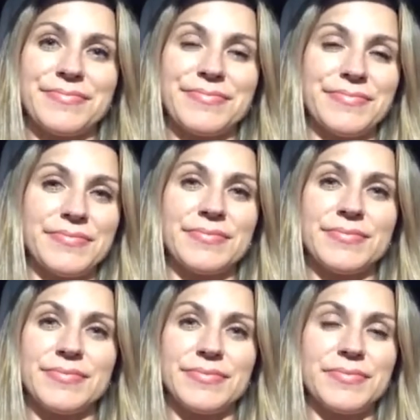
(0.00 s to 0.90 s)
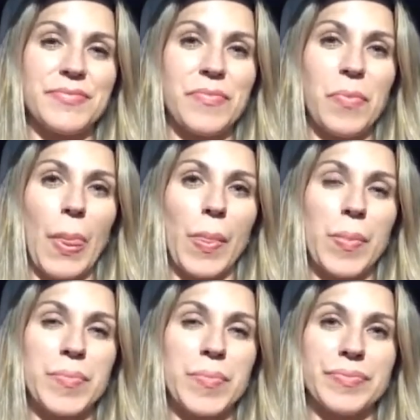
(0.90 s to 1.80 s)

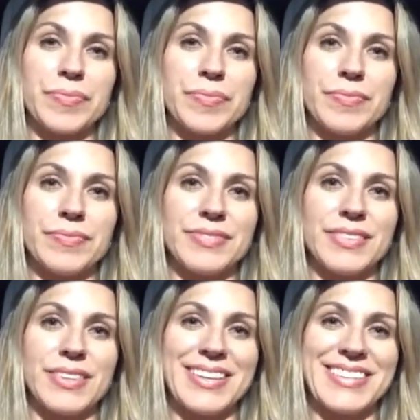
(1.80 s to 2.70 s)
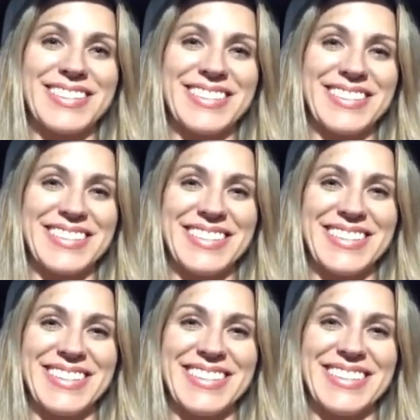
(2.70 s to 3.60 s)
(not speaking)